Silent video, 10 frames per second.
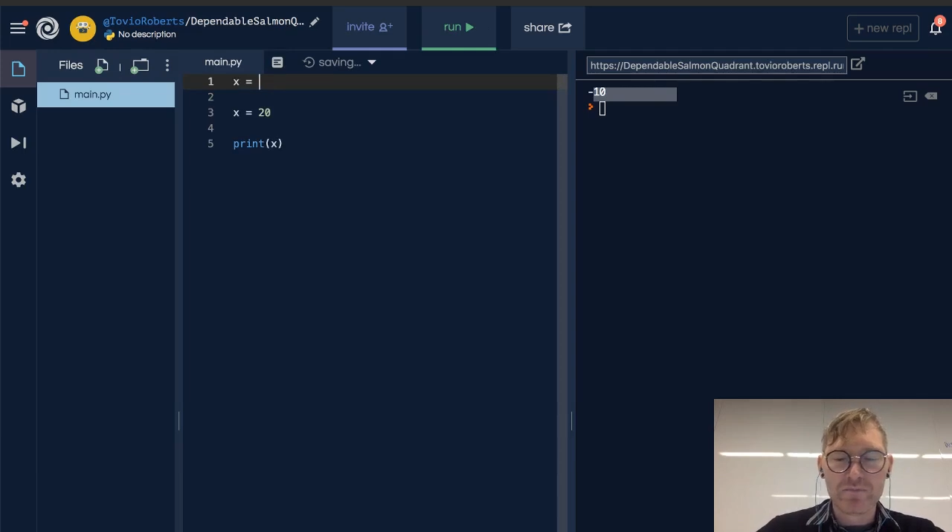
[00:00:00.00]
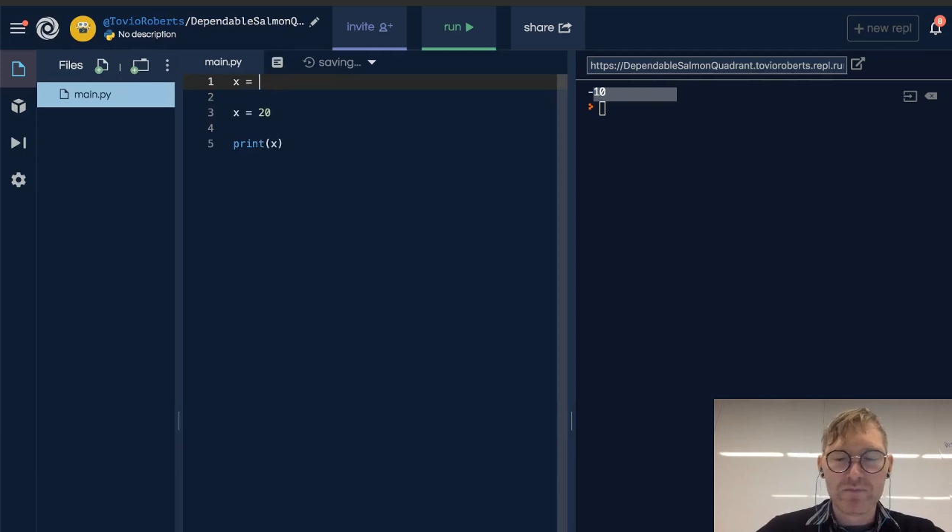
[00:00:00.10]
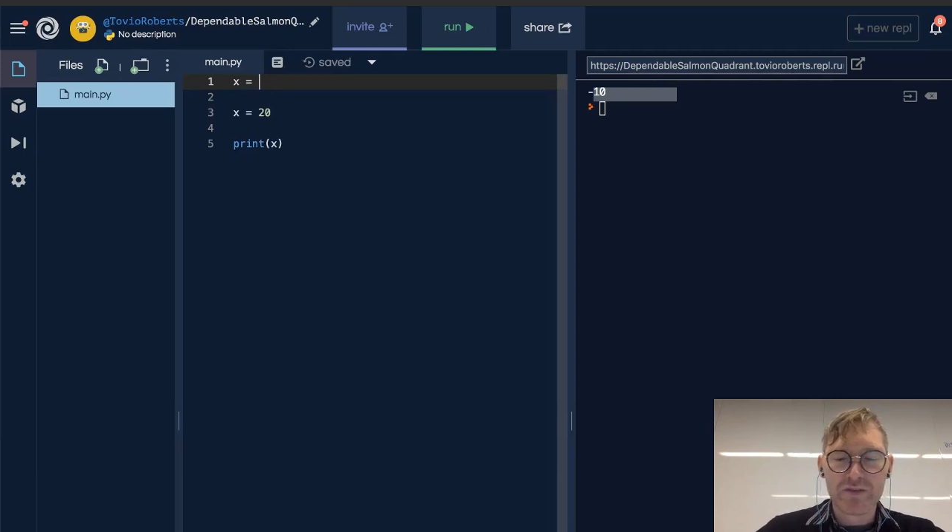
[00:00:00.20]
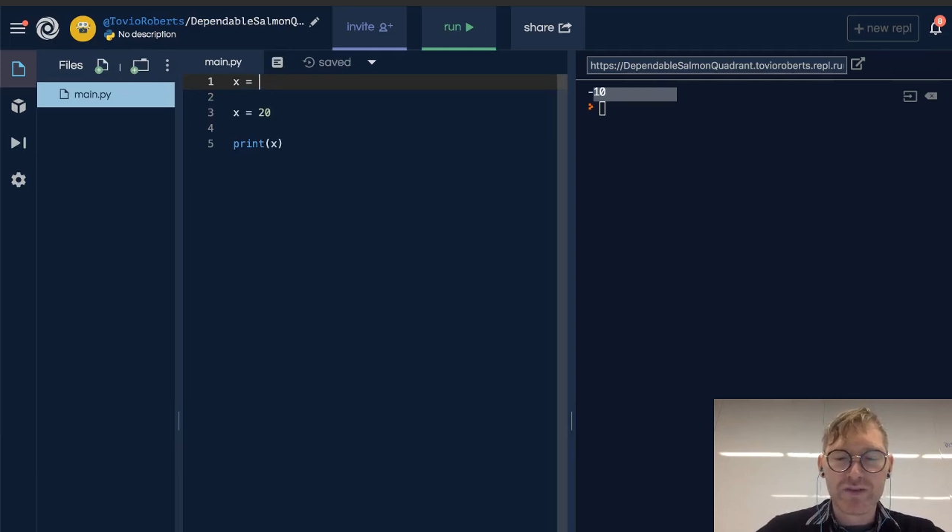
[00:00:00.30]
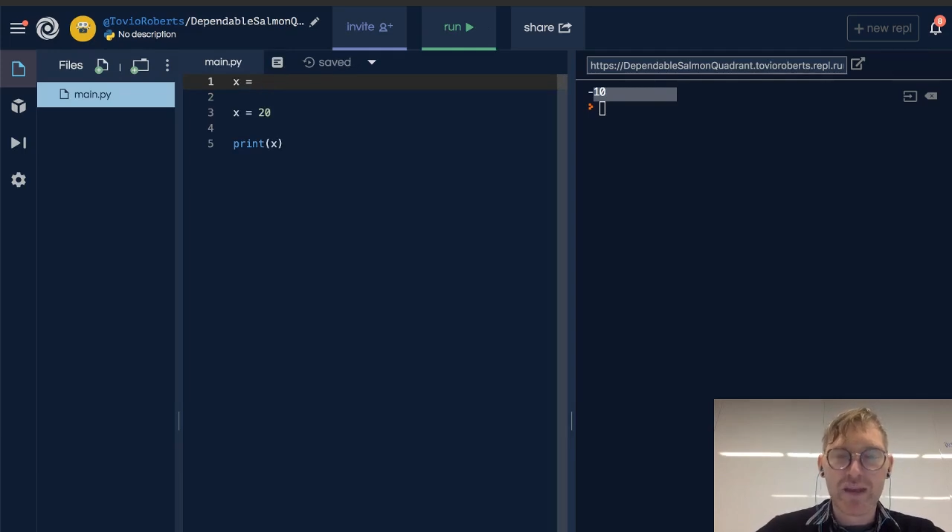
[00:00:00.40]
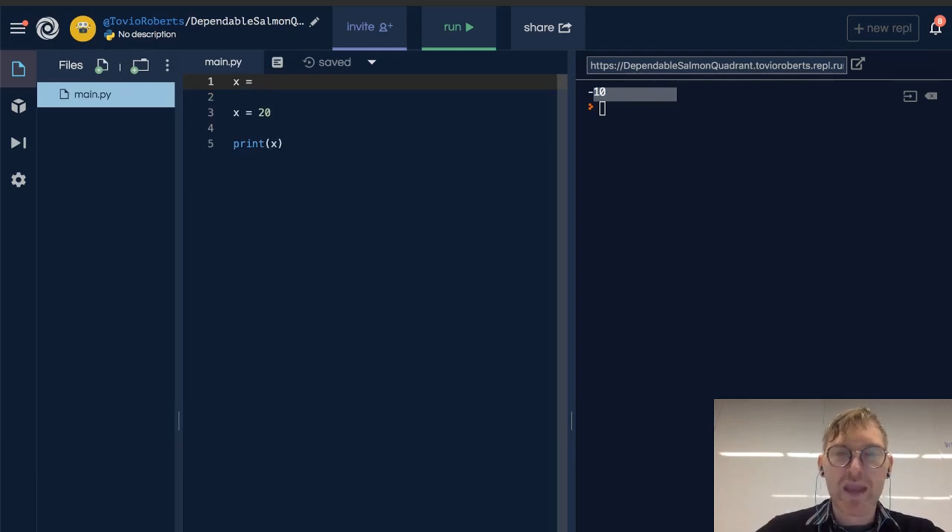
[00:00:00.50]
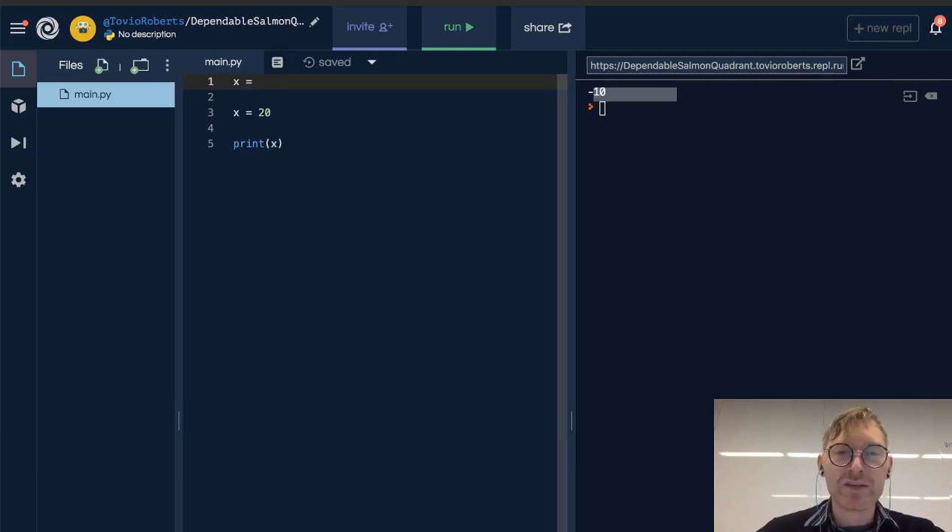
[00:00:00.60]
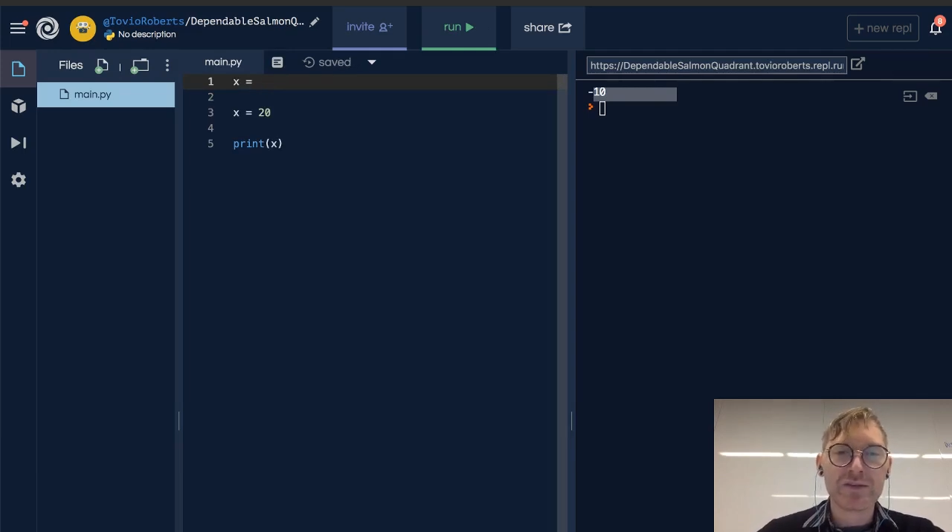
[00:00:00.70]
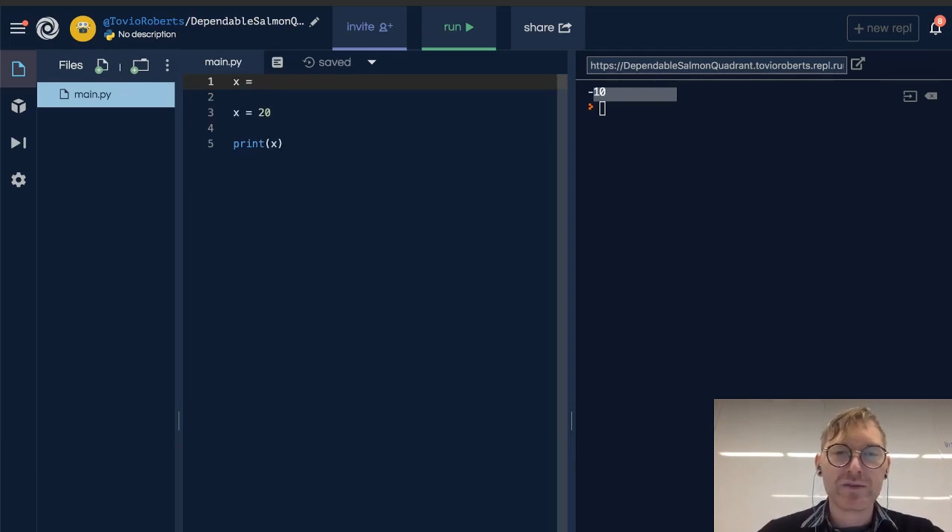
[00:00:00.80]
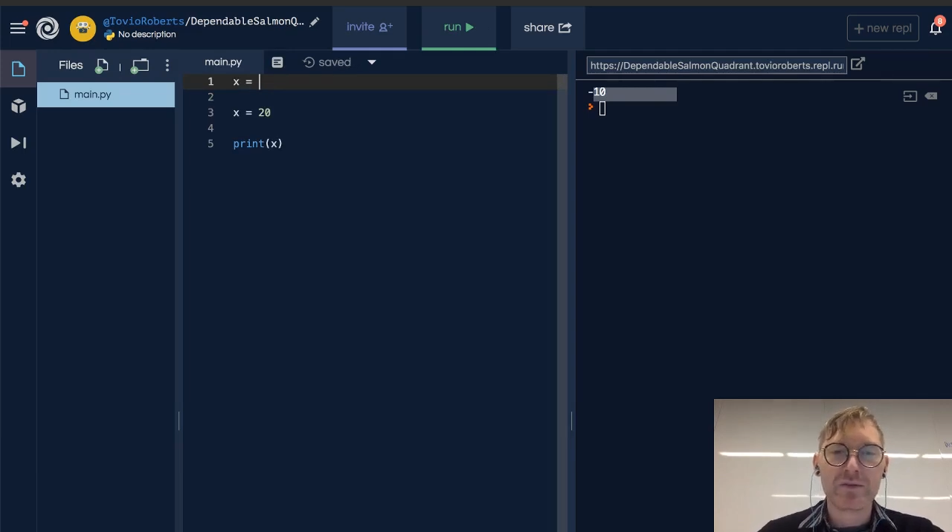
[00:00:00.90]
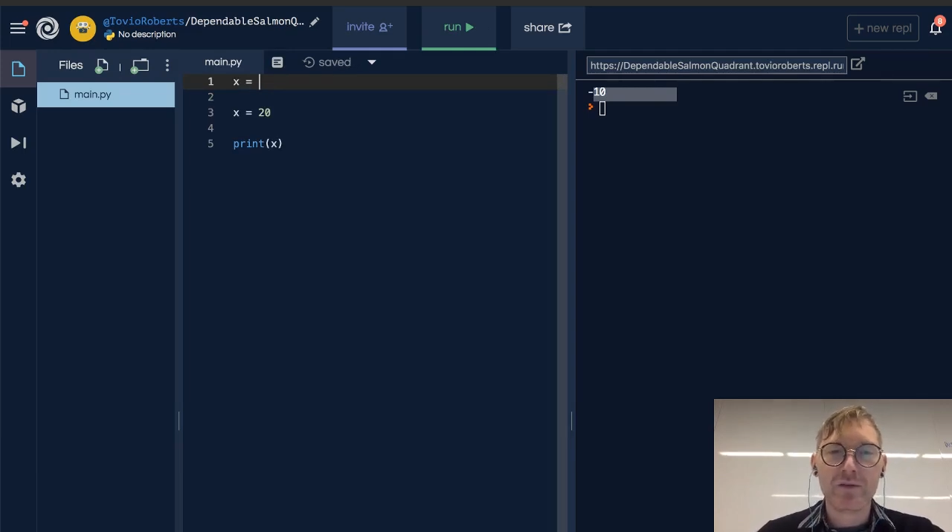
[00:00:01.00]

let's say, 8.